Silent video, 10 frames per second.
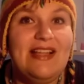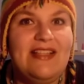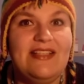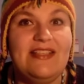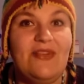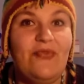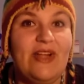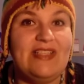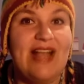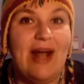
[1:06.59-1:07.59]
this is a
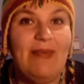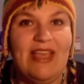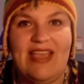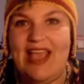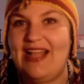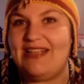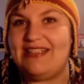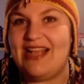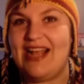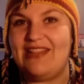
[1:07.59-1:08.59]
fun topic and
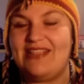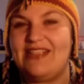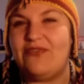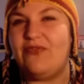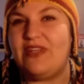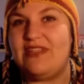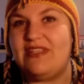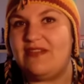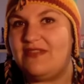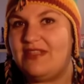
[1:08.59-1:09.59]
uh, this is a fun
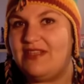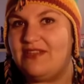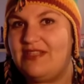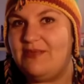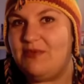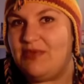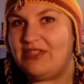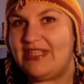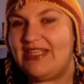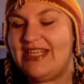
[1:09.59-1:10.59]
set of skills to be
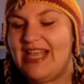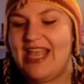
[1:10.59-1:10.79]
building.